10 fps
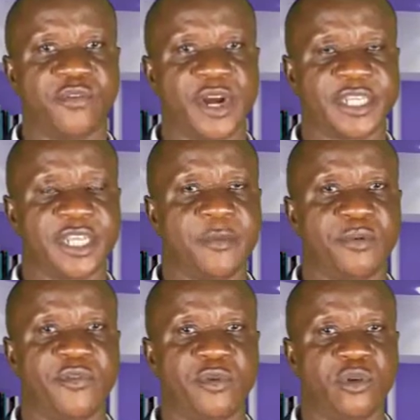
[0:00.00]
For
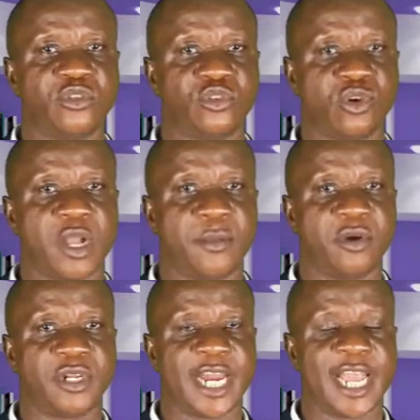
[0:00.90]
example, if you want to talk
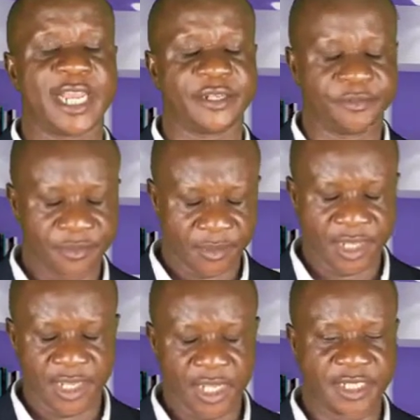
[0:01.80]
about like
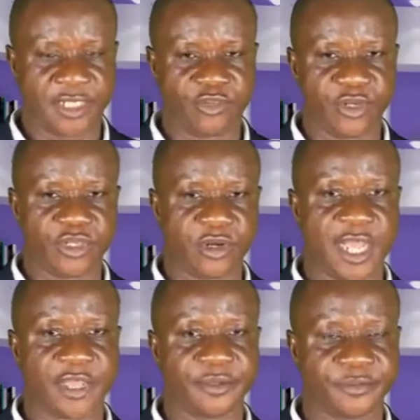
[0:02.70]
a situation
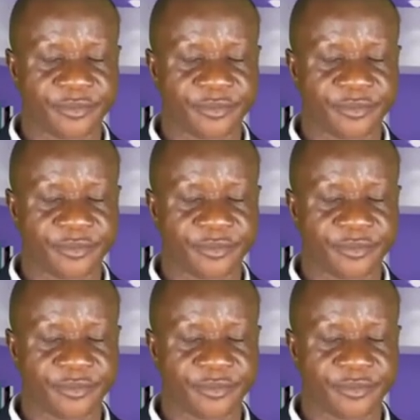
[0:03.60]
like